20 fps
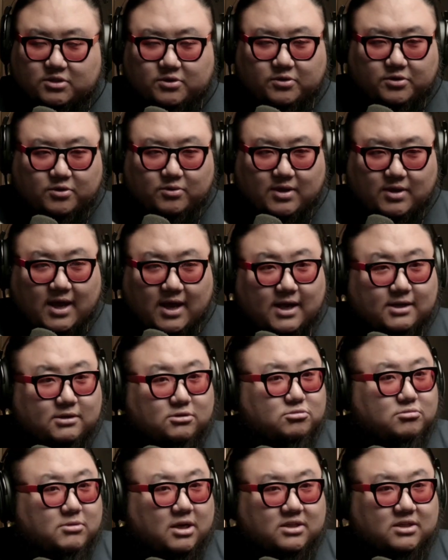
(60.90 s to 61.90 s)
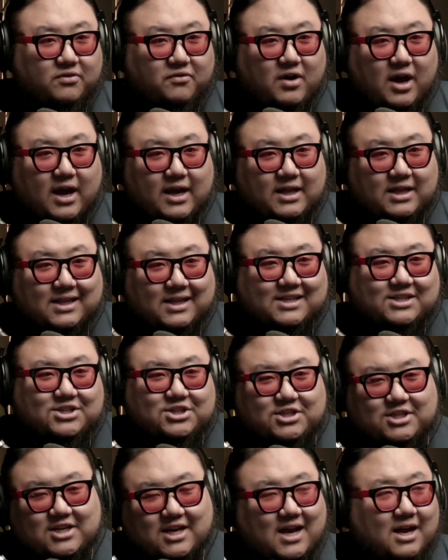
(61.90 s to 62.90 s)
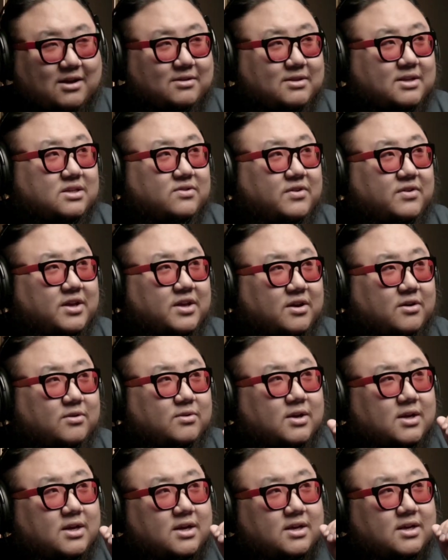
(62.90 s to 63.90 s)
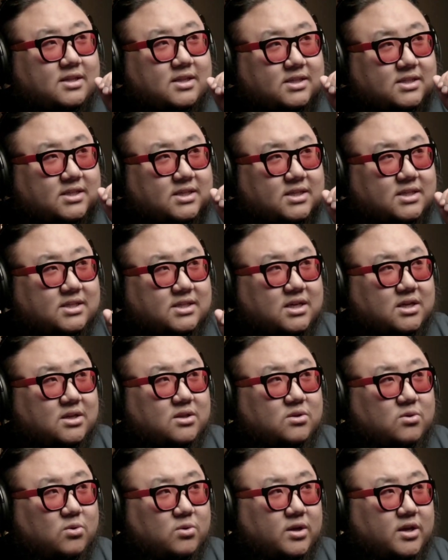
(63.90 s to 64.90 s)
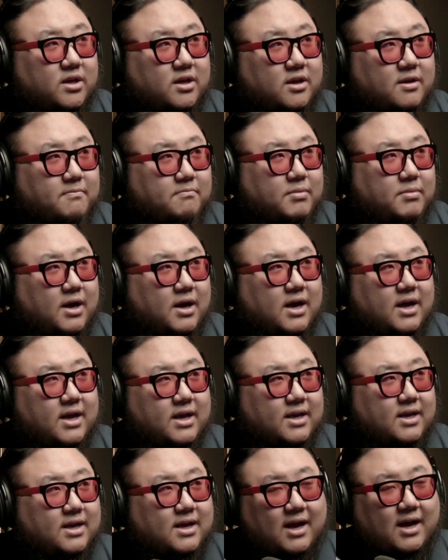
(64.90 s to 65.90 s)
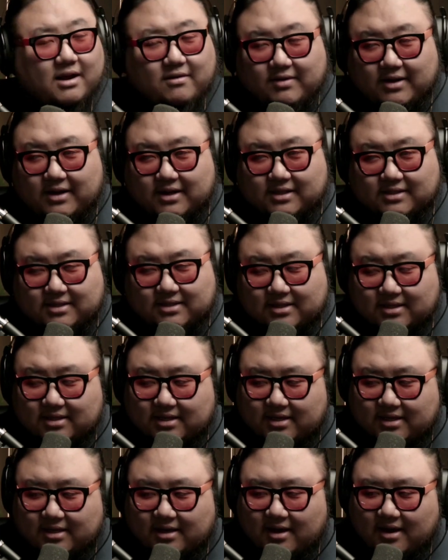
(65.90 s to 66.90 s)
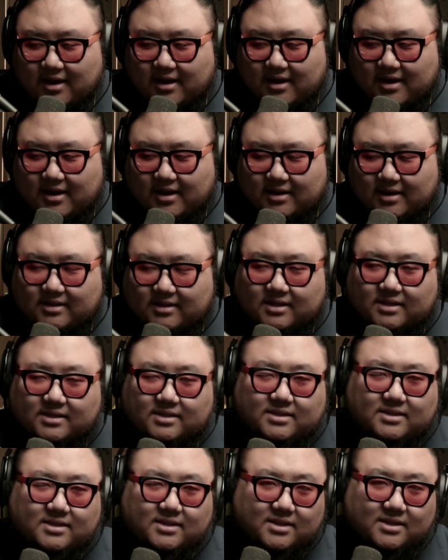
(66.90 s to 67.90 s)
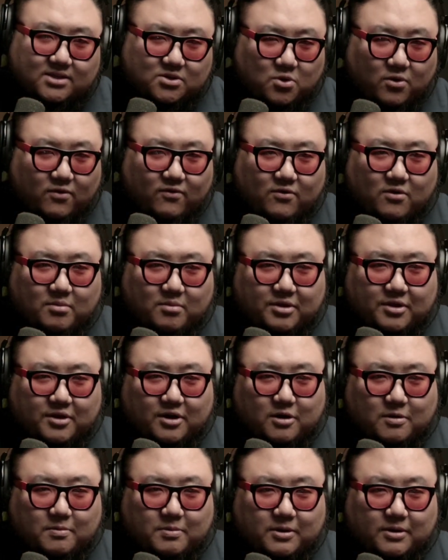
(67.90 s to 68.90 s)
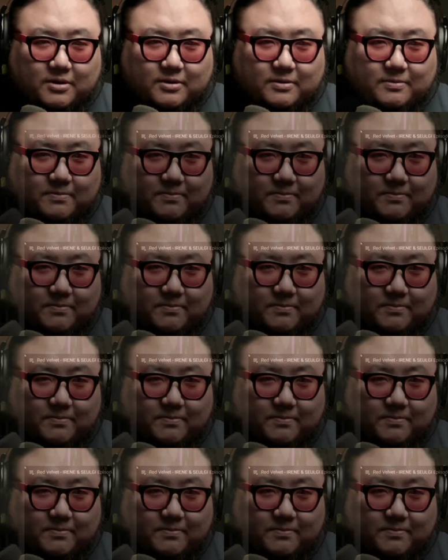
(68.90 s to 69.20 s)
or you can't, that's fine. Let's just check out this video. This is Nori by Irene and Seulgi, and this is your Form of Therapy.